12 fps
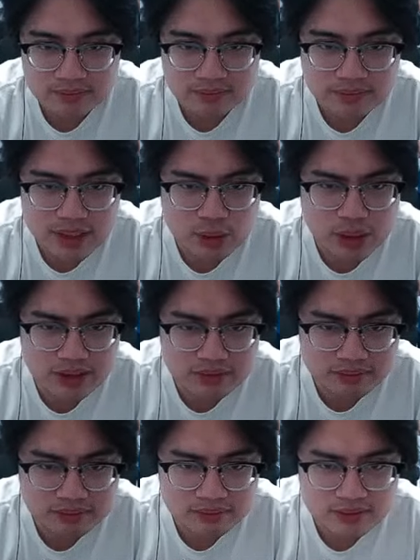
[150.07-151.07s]
This one.
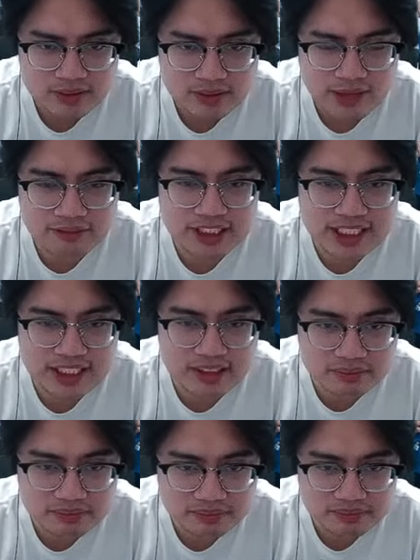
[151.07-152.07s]
I've seen it.
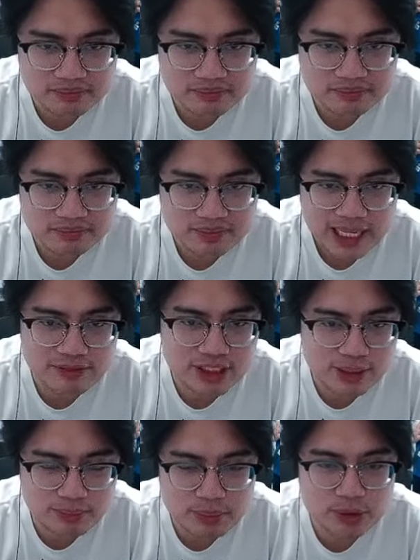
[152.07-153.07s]
I've
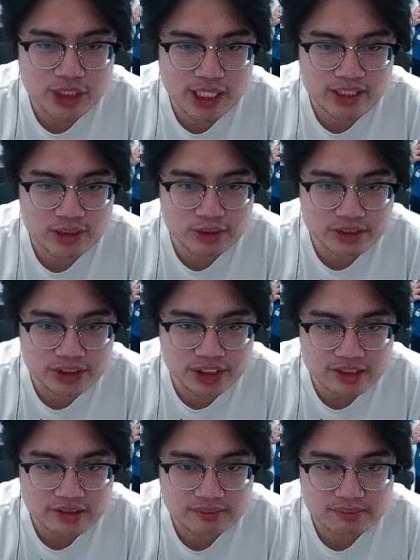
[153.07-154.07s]
seen people trying to do this
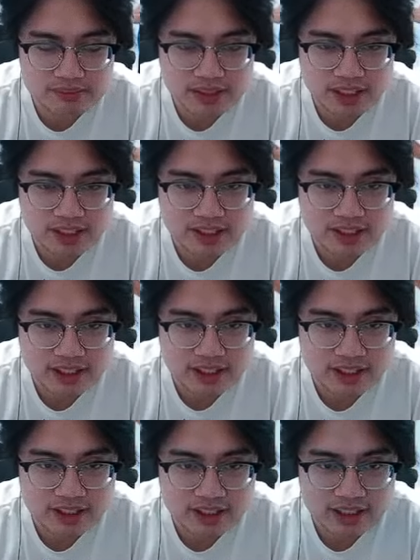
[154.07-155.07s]
shit.
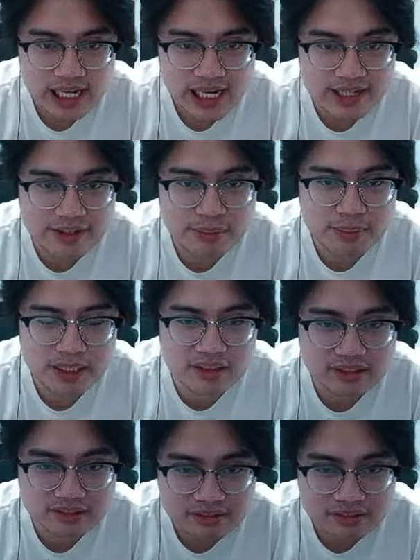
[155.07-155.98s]
Harth mid.